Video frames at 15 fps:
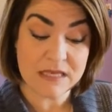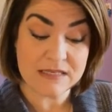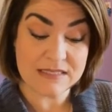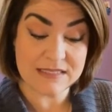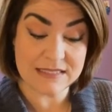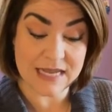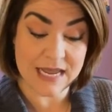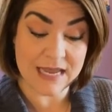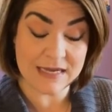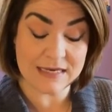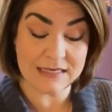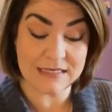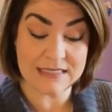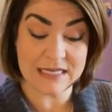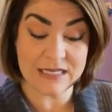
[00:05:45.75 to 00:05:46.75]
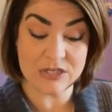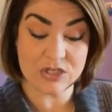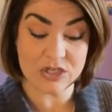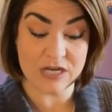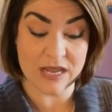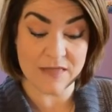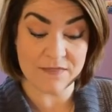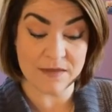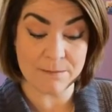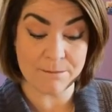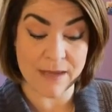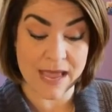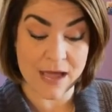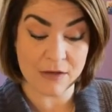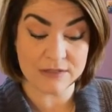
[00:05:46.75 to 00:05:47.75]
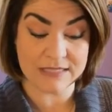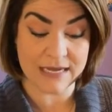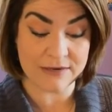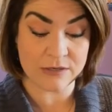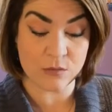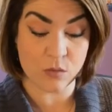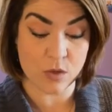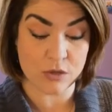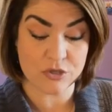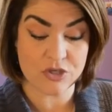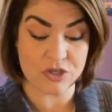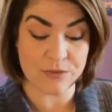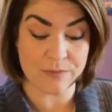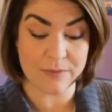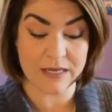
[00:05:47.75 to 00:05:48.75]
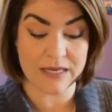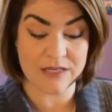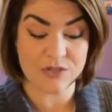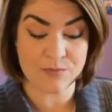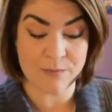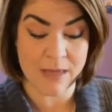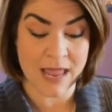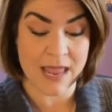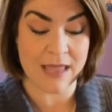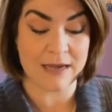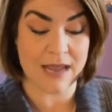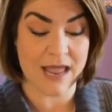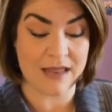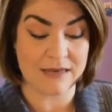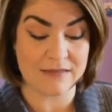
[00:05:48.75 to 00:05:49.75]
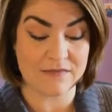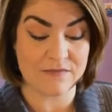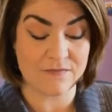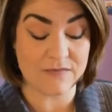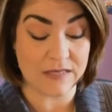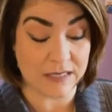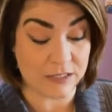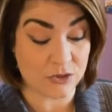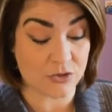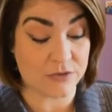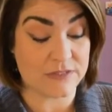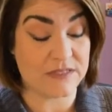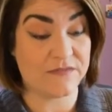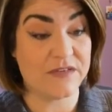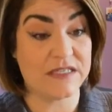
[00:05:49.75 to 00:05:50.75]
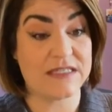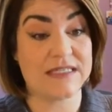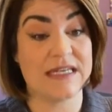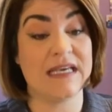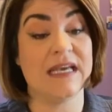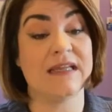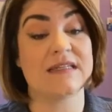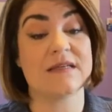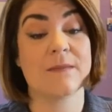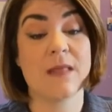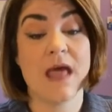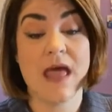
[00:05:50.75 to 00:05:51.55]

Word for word: stand at attention, and then bow down and worship, each man at the entrance of his tent.